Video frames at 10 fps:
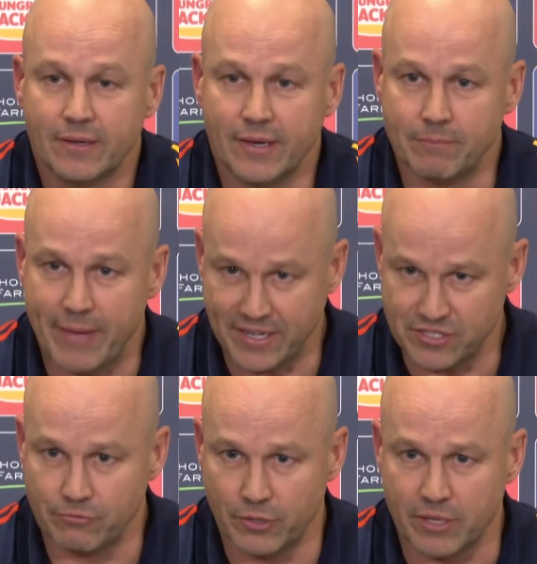Uh,
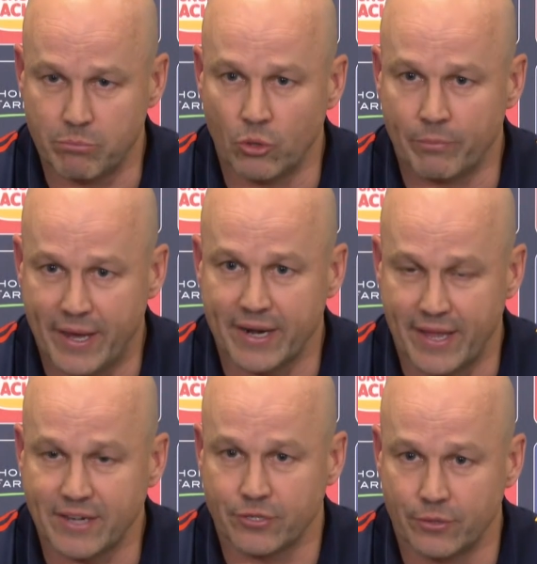Matty's a really important part
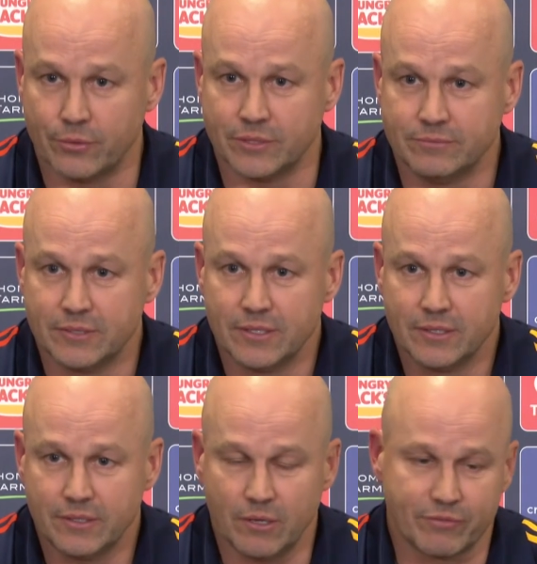of that too, and
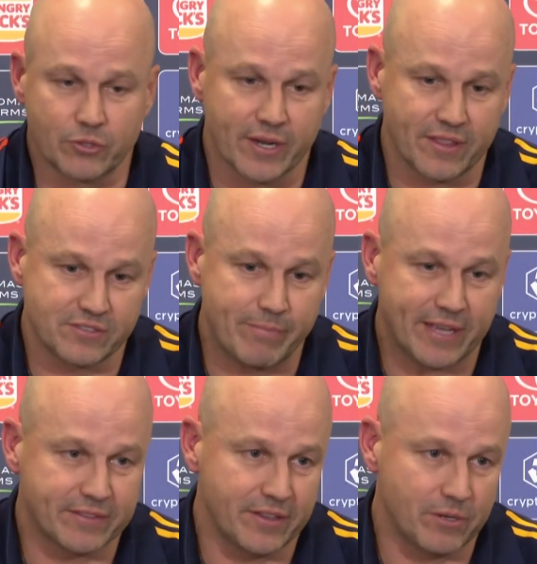you know we've got others
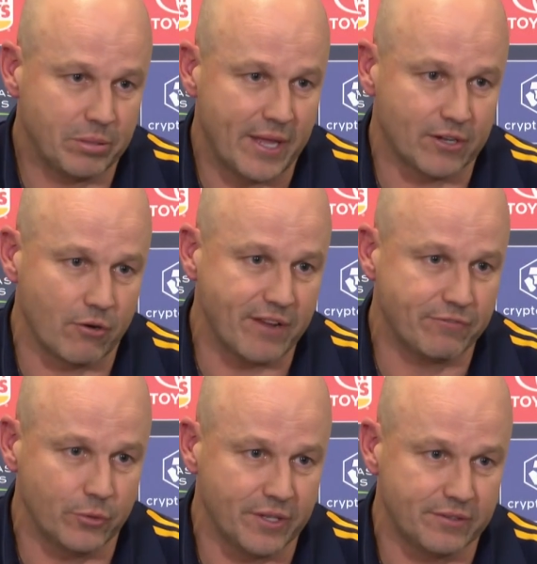back there that are playing
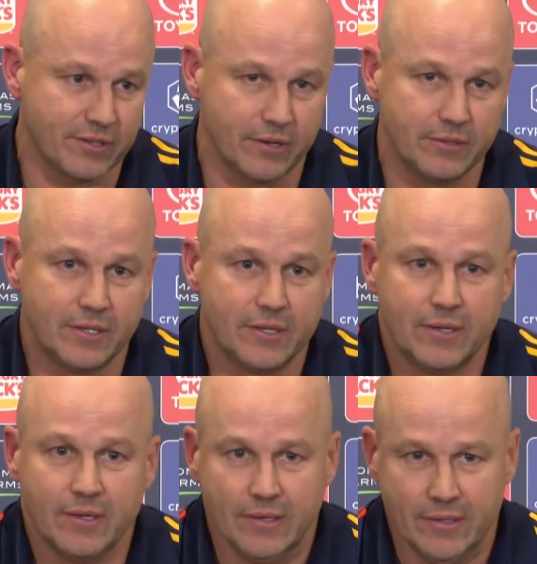great footy. So
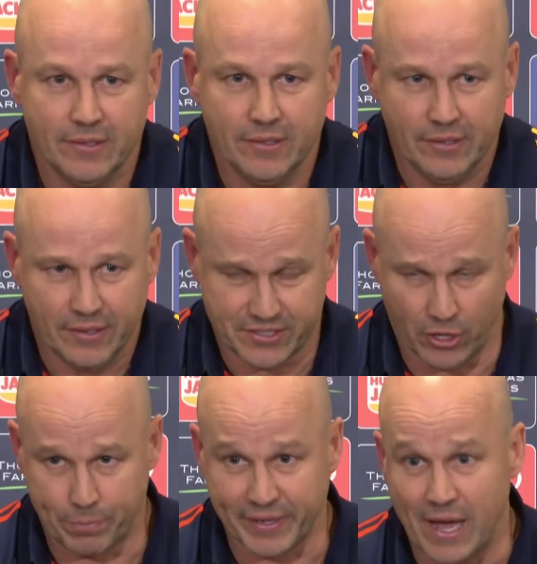it's
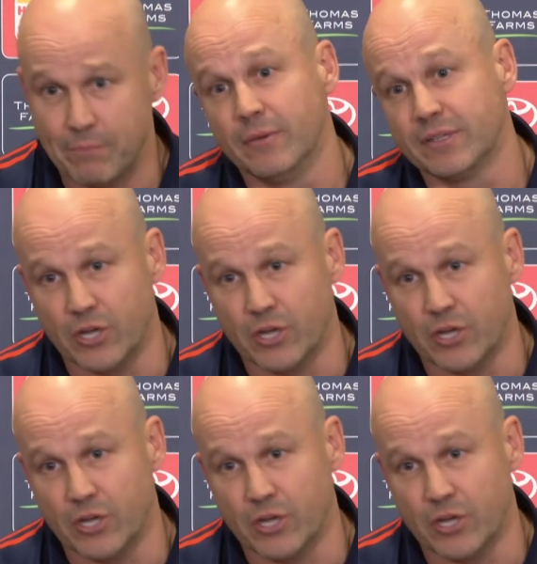helping up.